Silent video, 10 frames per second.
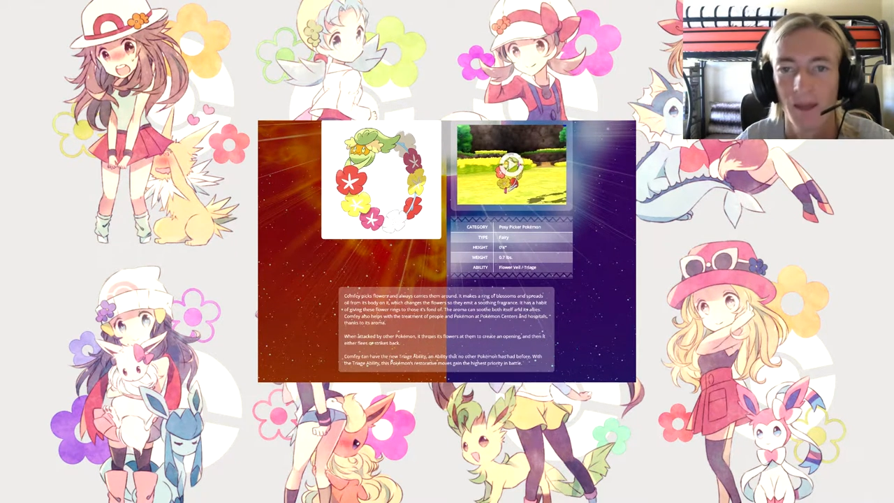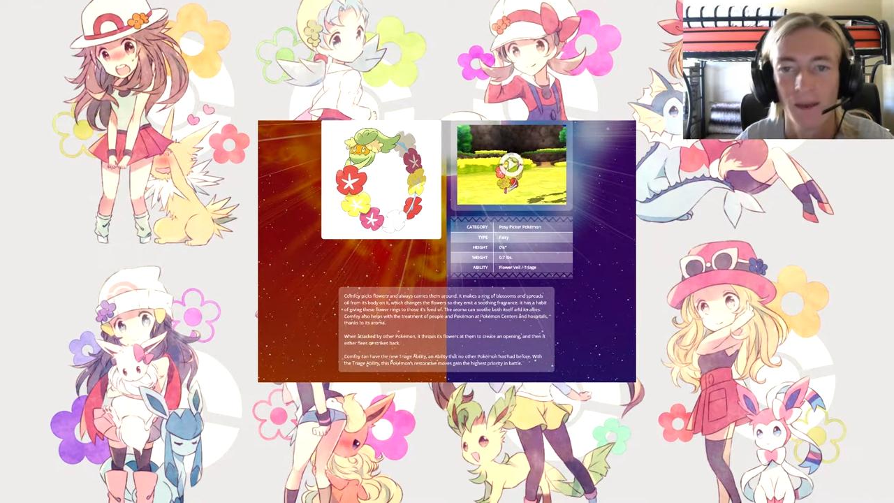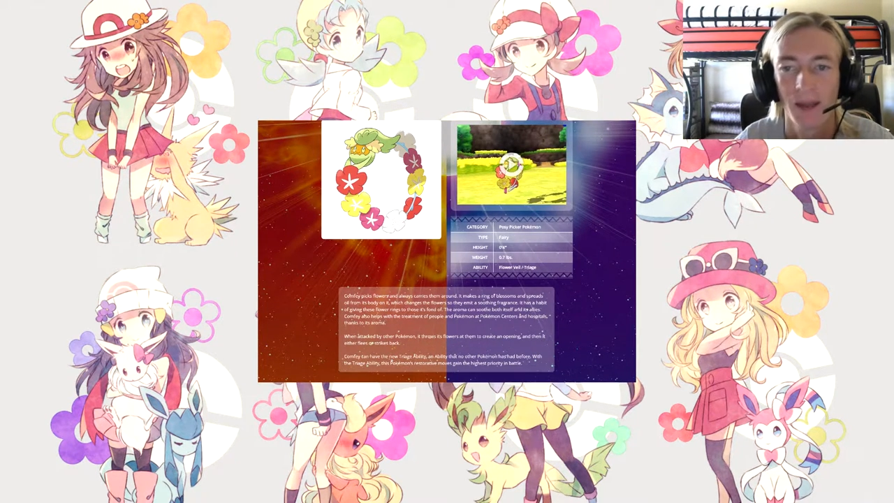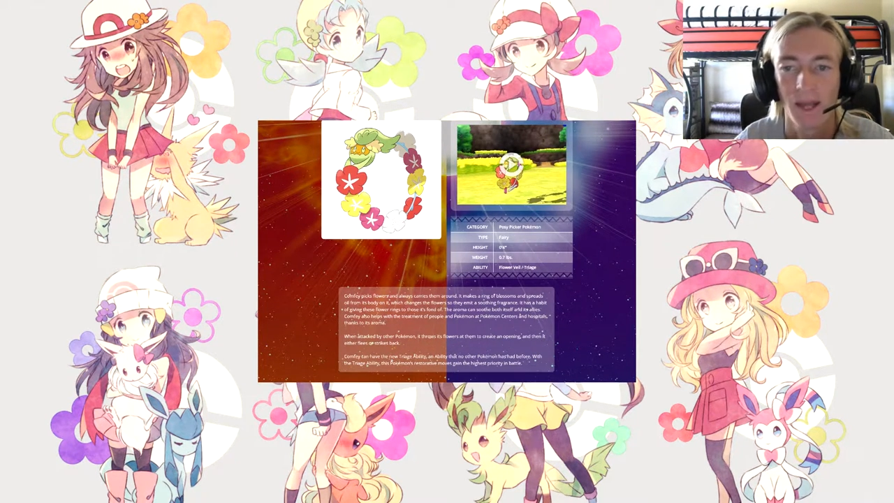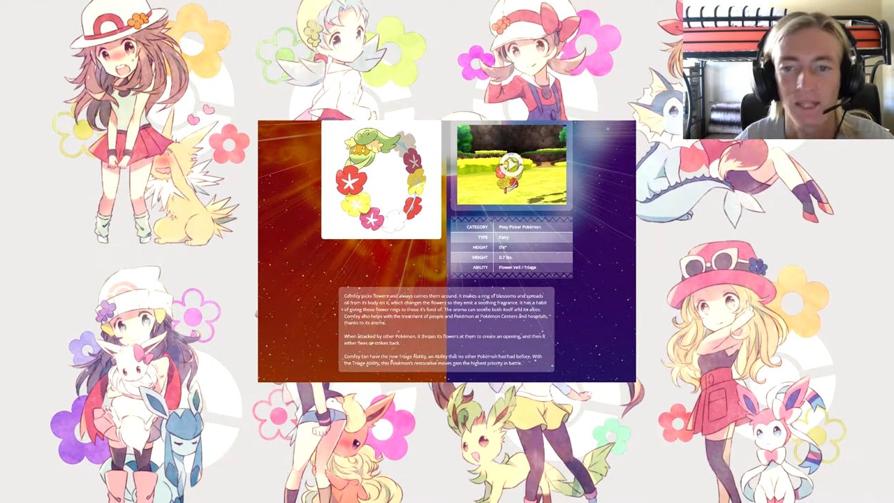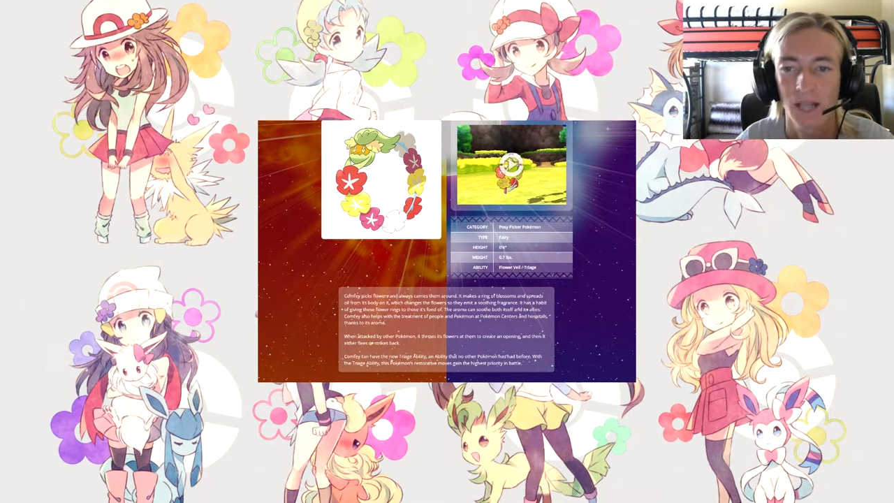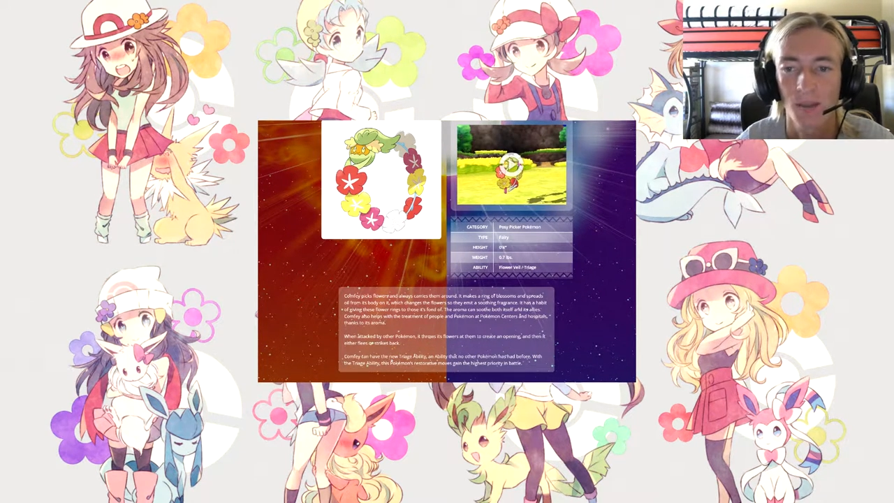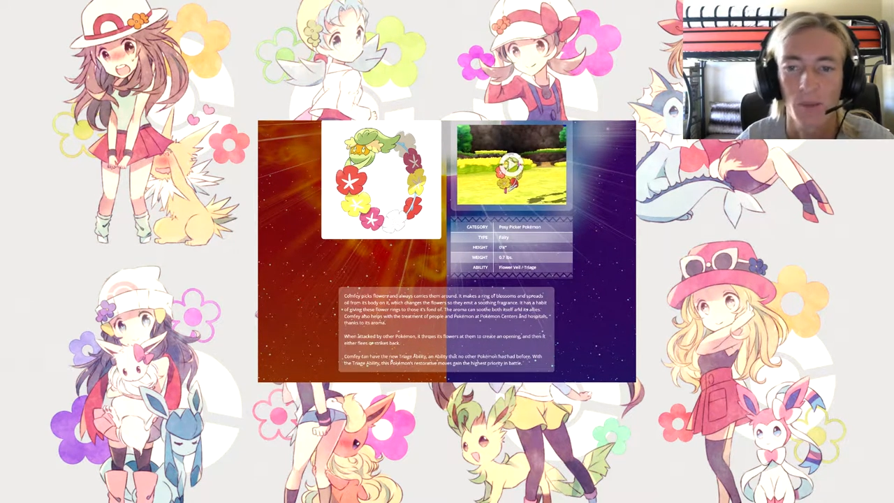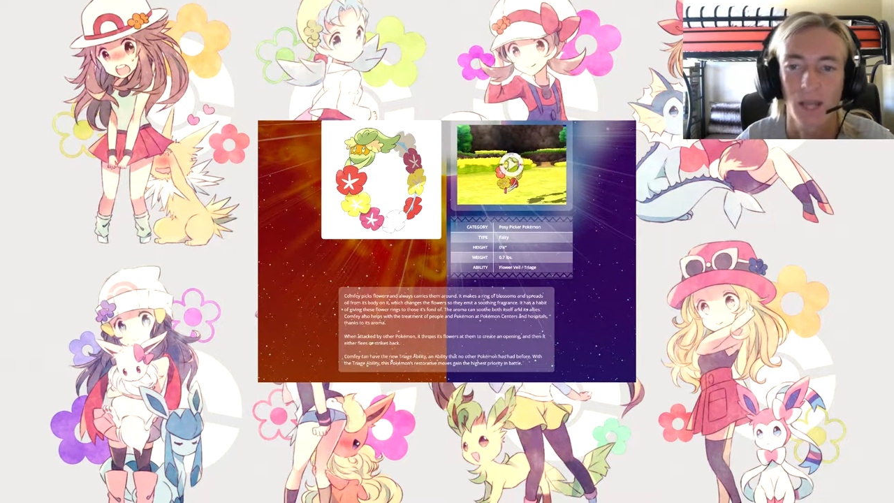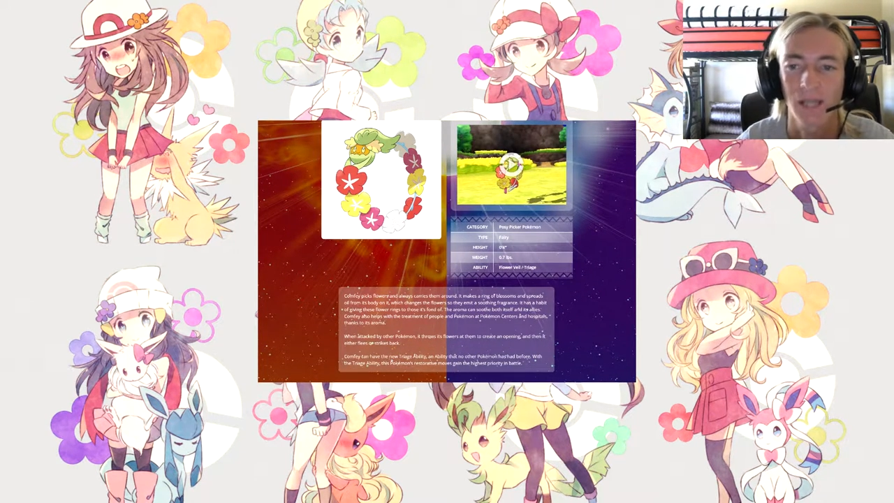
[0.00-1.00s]
Next
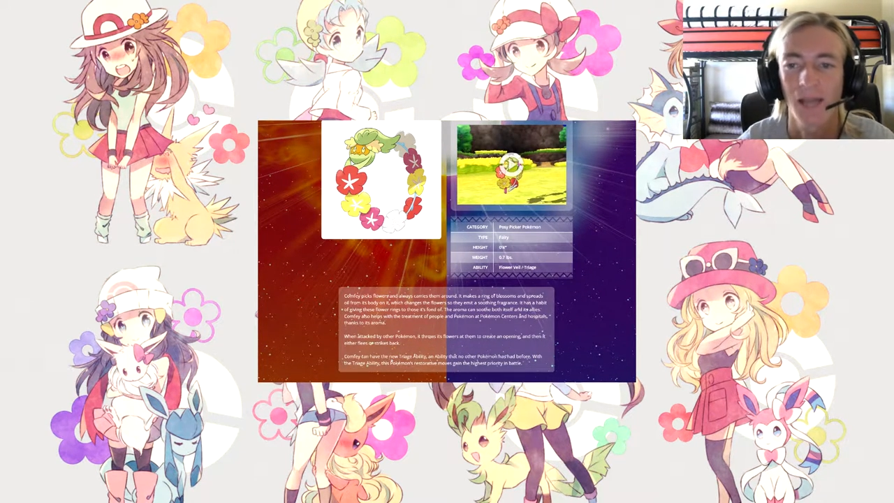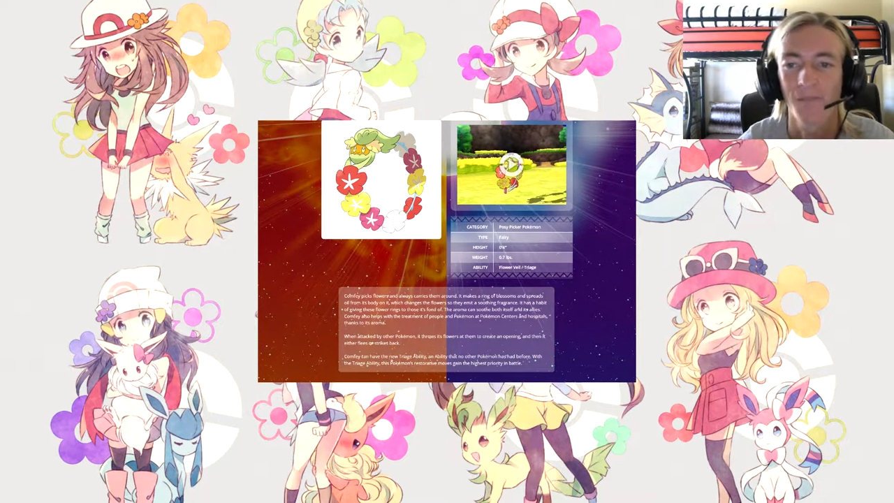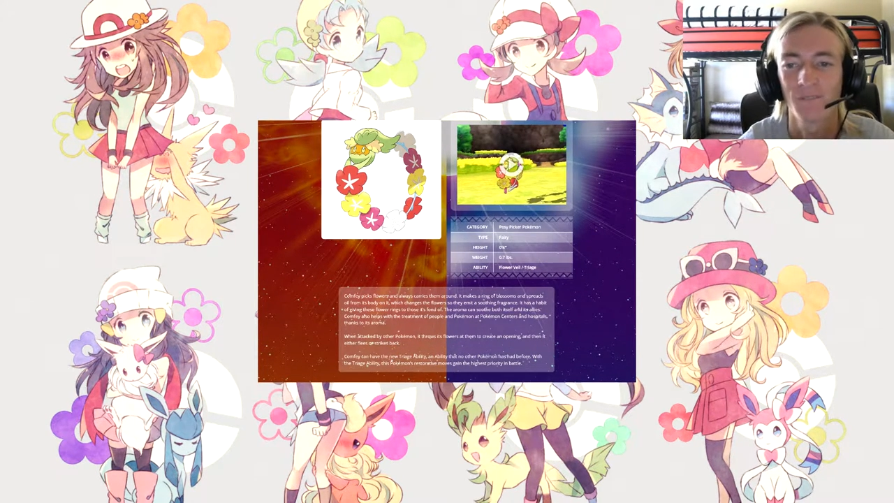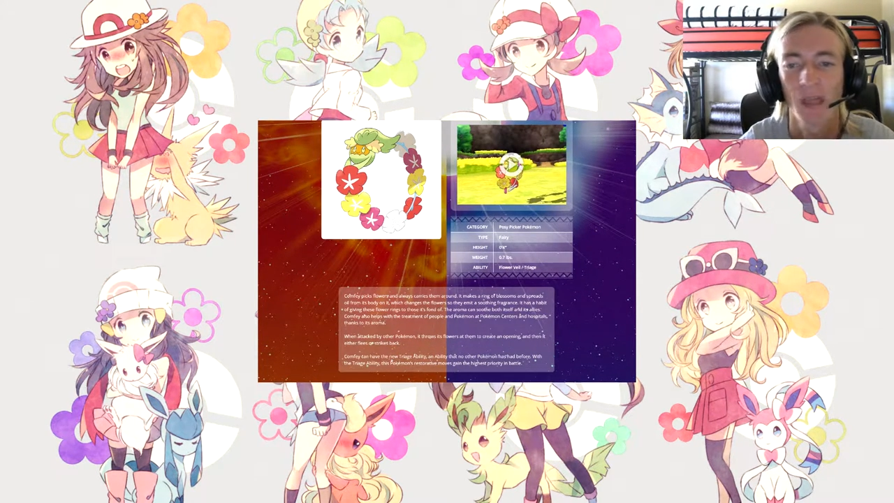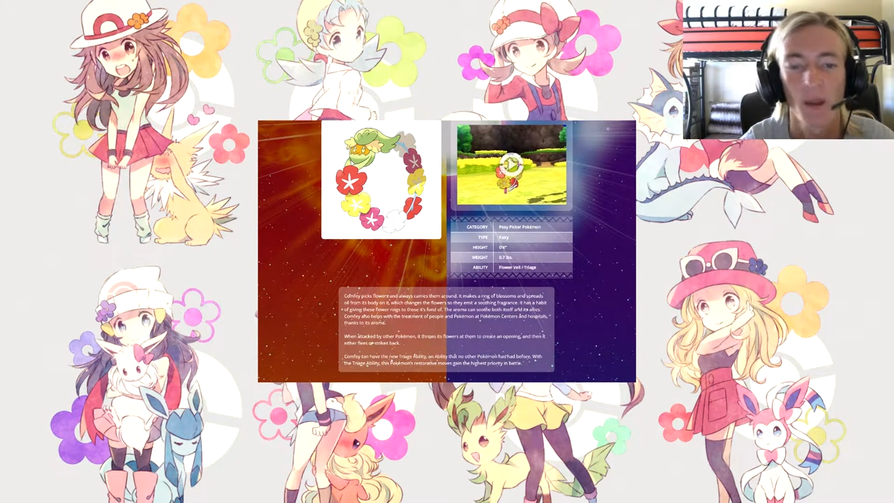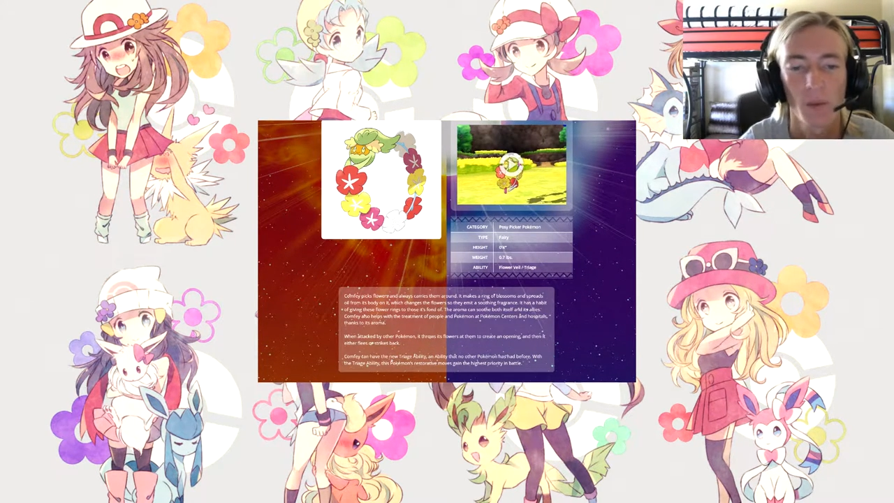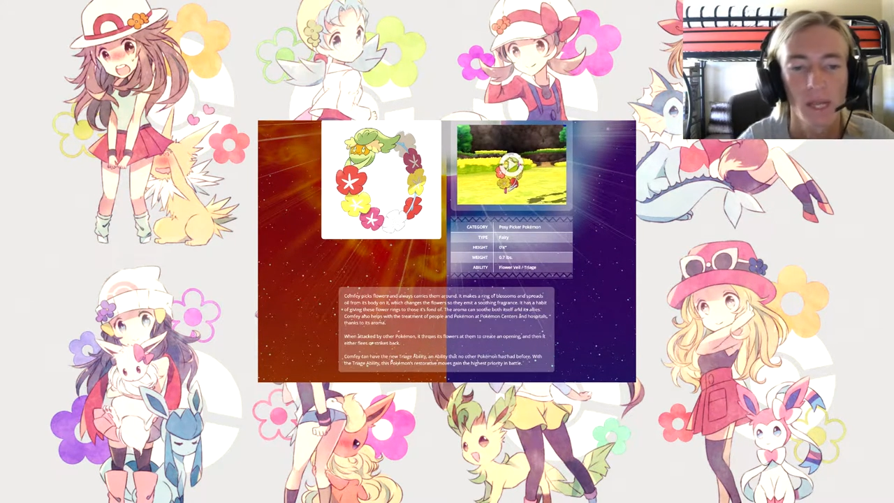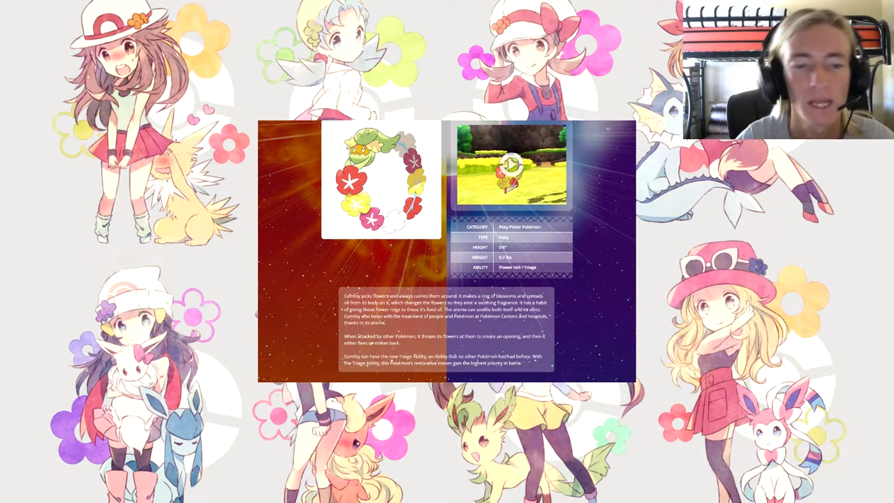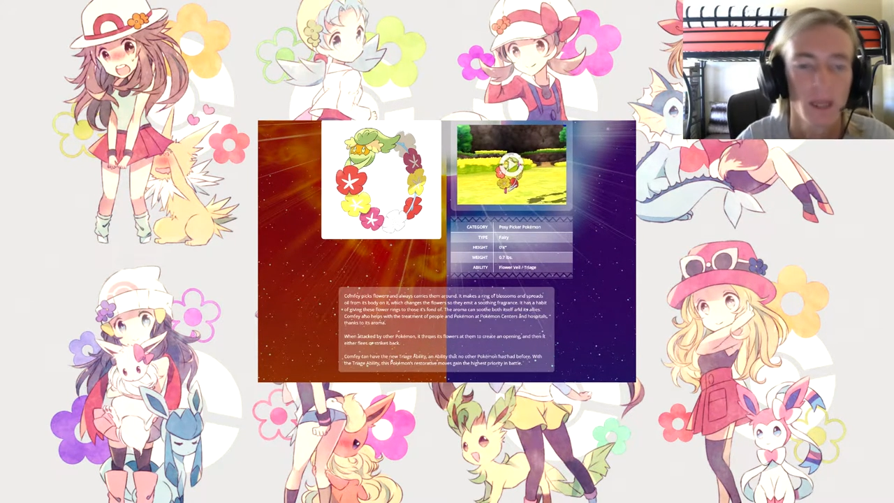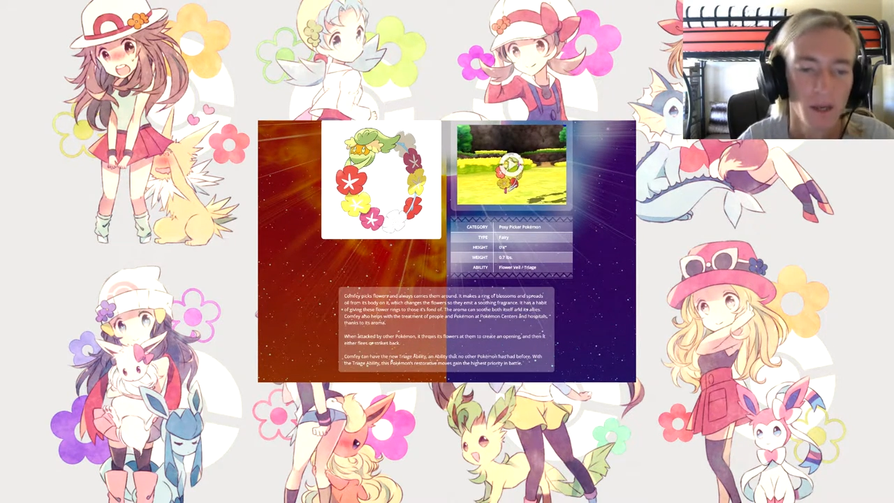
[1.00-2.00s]
up, we got that
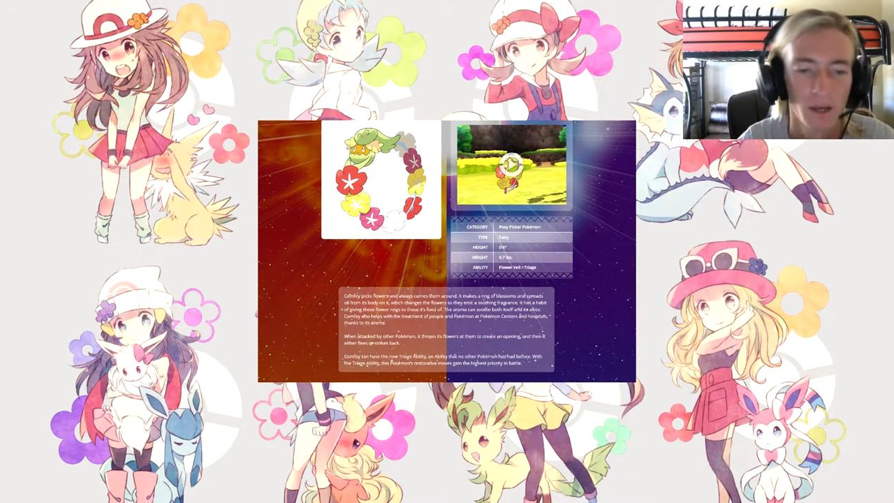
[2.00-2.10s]
fairy